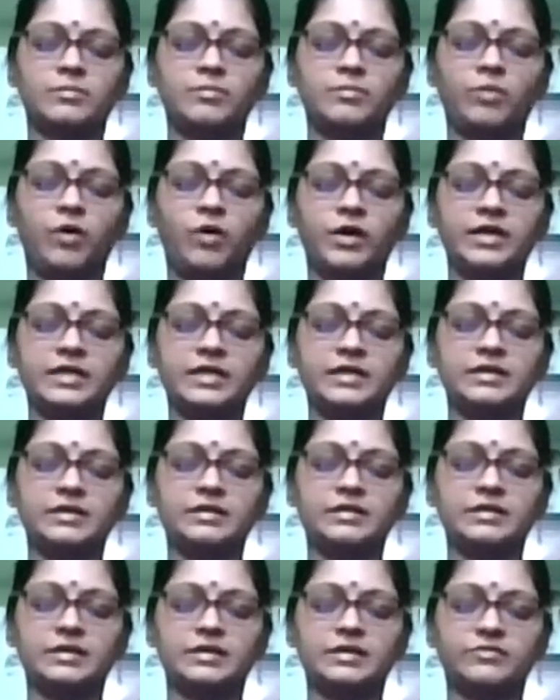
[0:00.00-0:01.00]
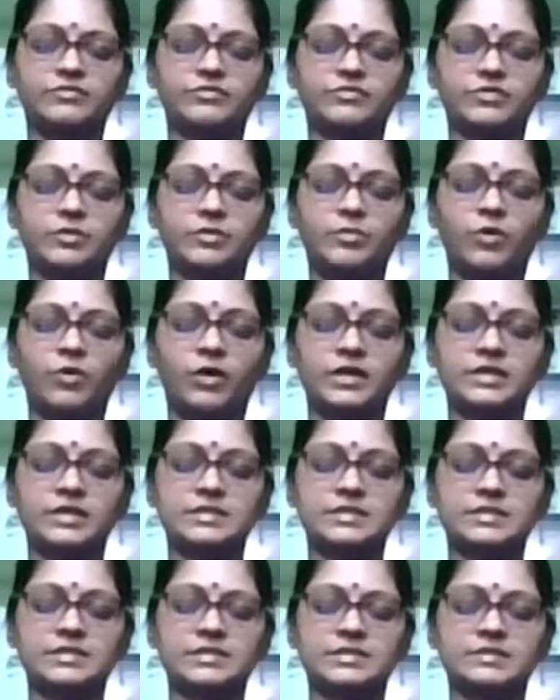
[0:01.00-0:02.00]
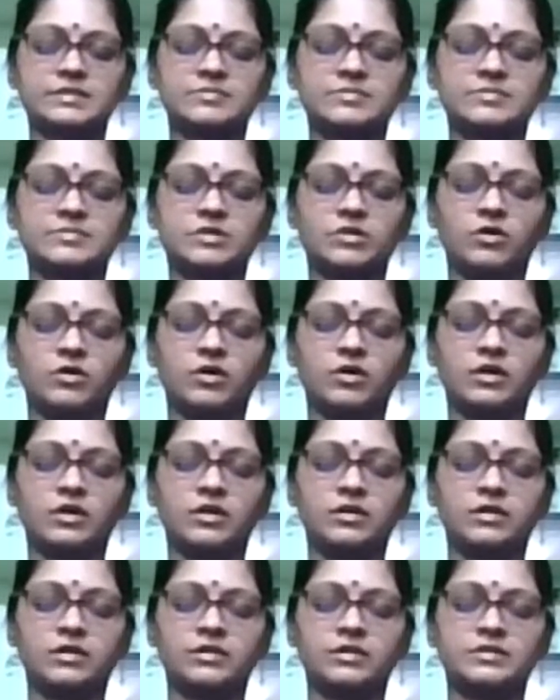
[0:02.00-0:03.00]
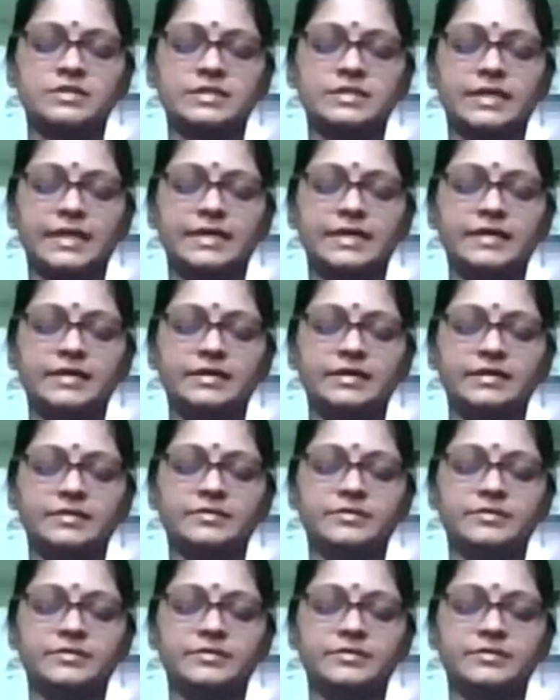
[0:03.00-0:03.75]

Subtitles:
body, if the body systems are all steady.